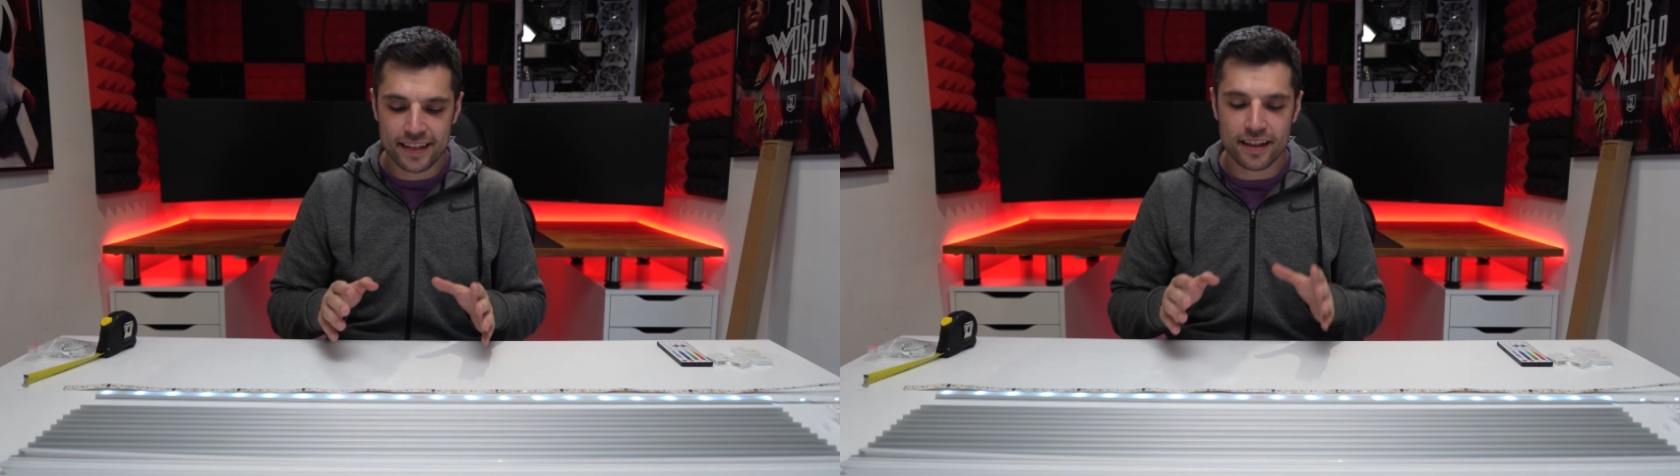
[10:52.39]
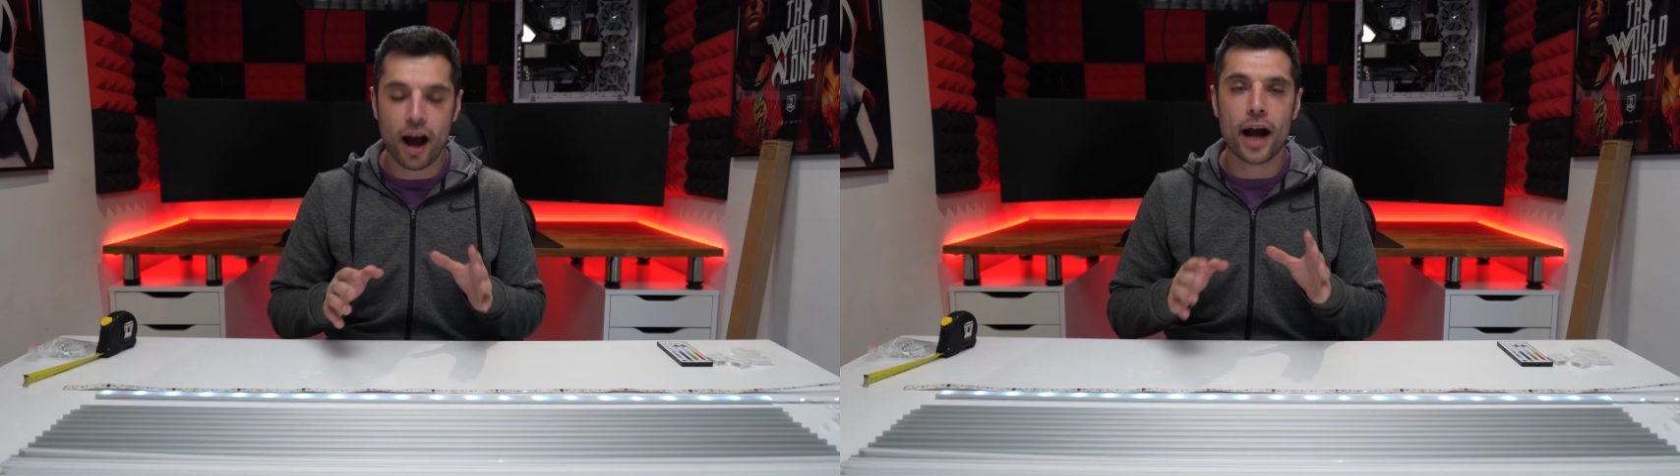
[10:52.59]

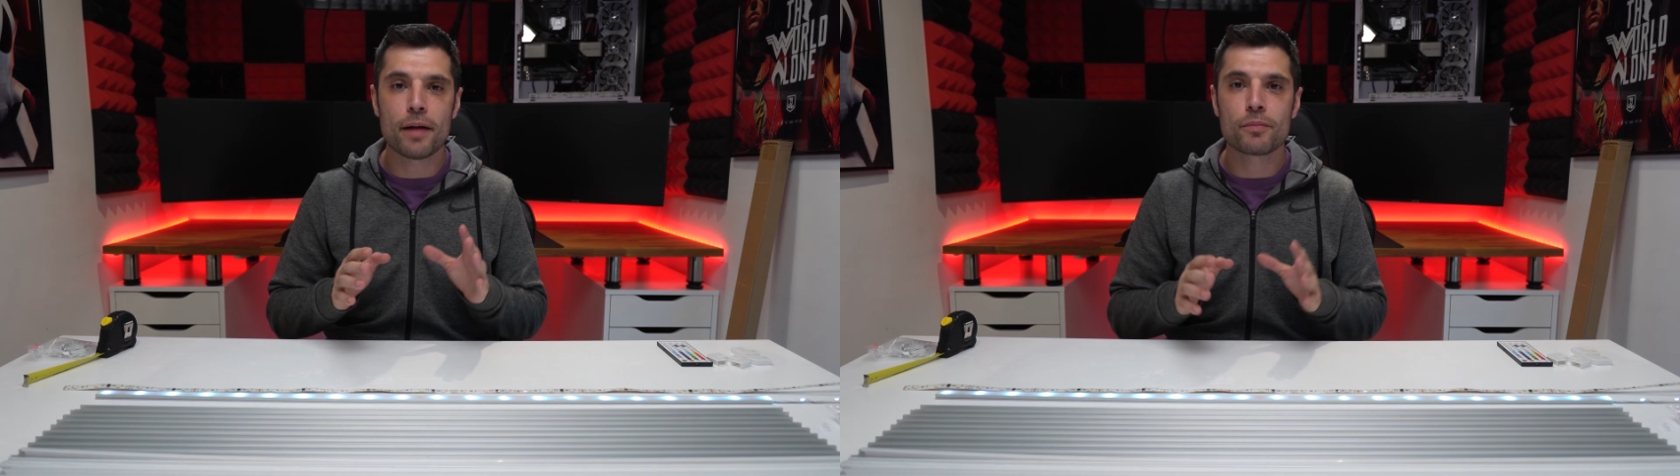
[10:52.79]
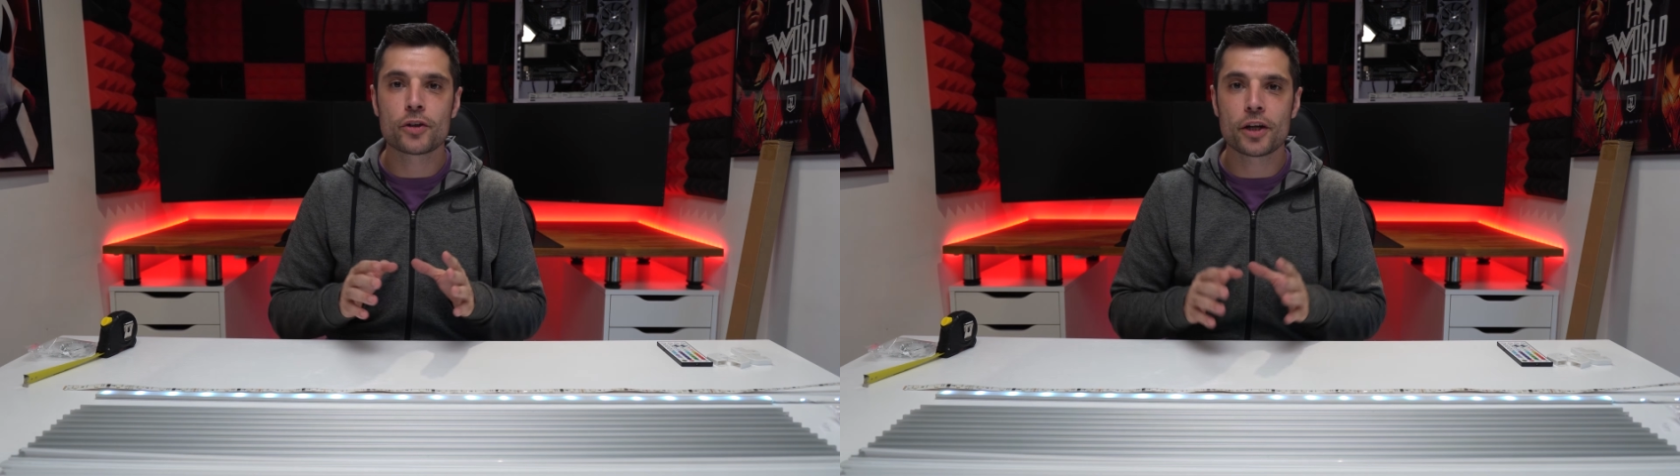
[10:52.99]
that I
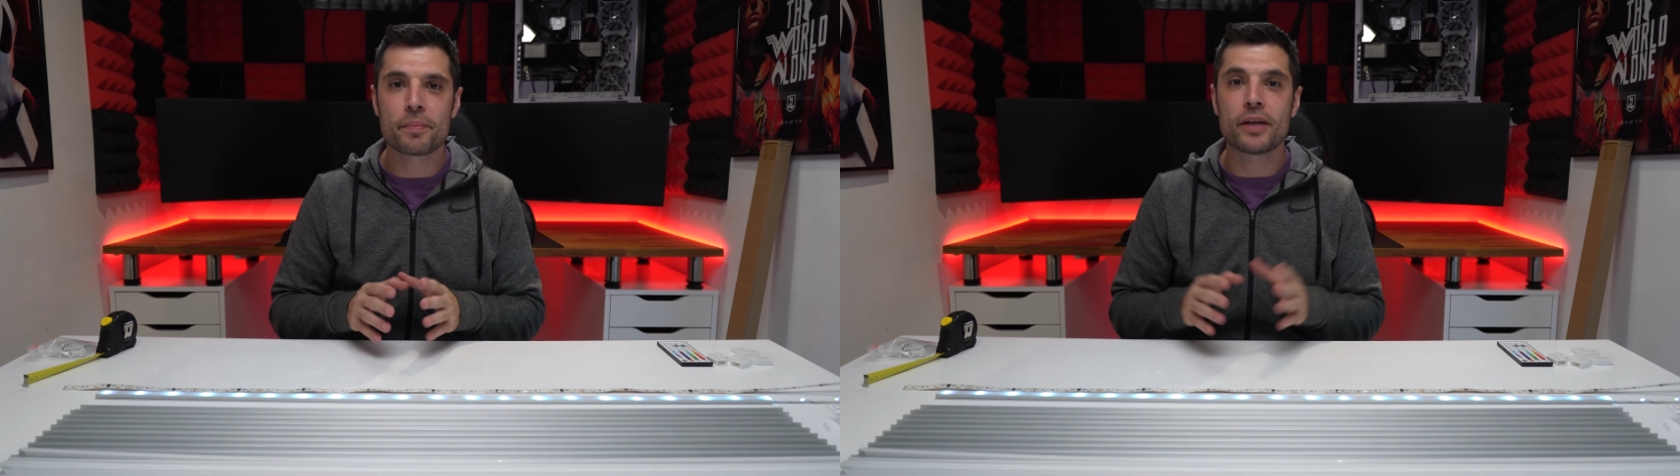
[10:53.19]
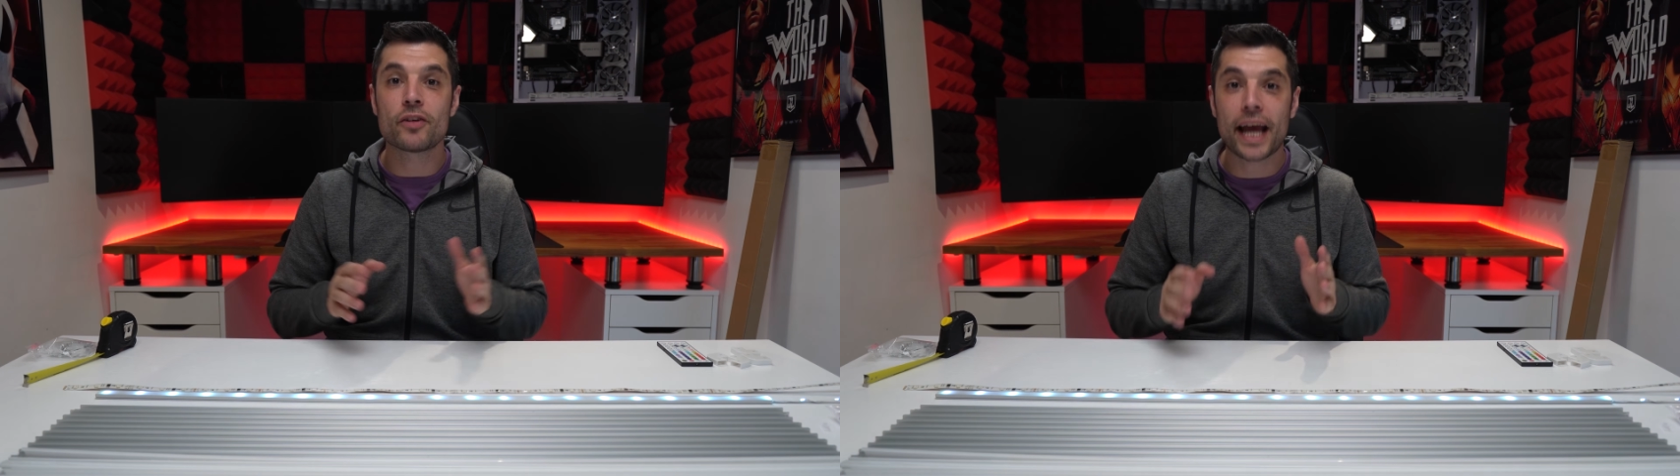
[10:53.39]
am going to
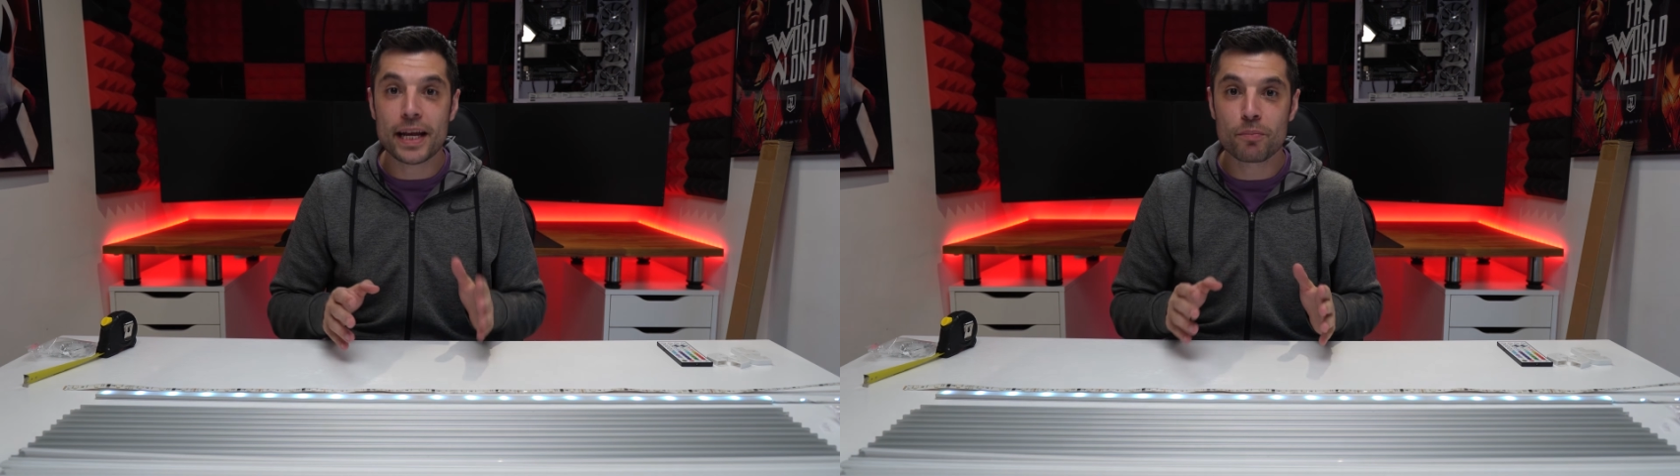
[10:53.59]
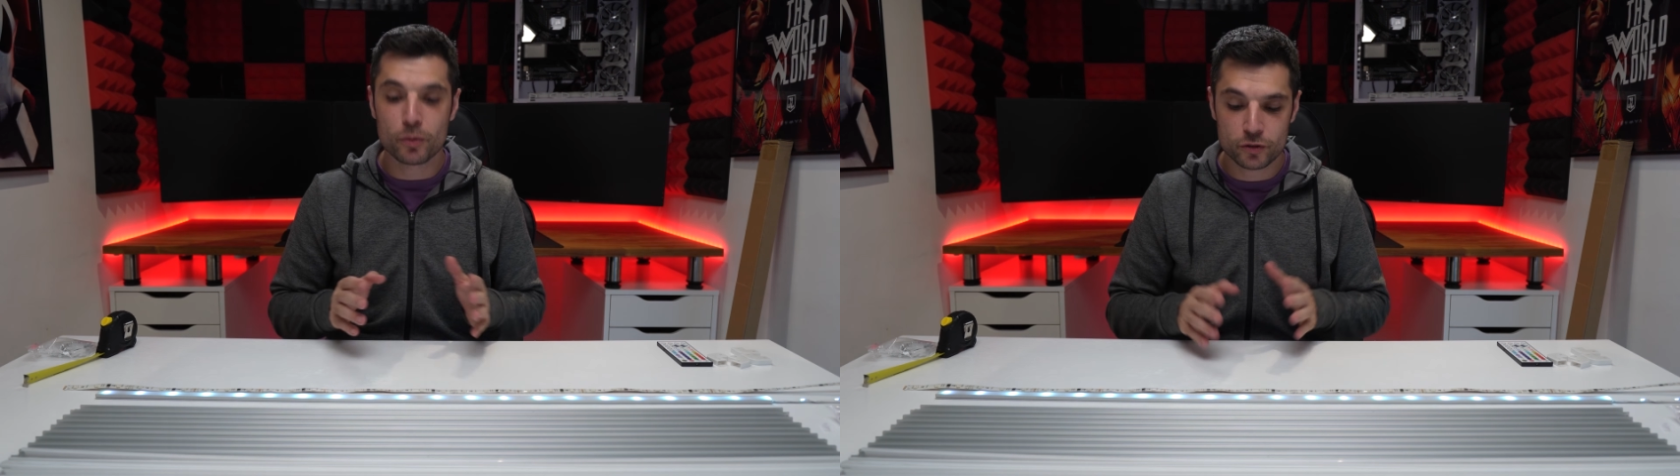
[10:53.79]
be
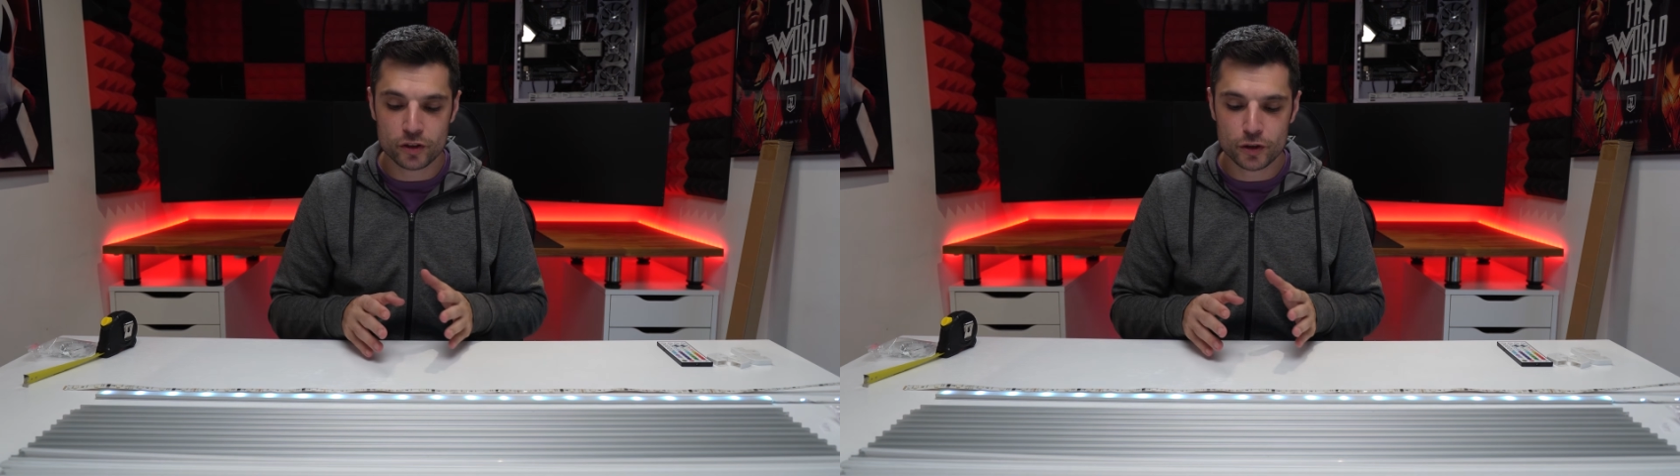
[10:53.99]
unable to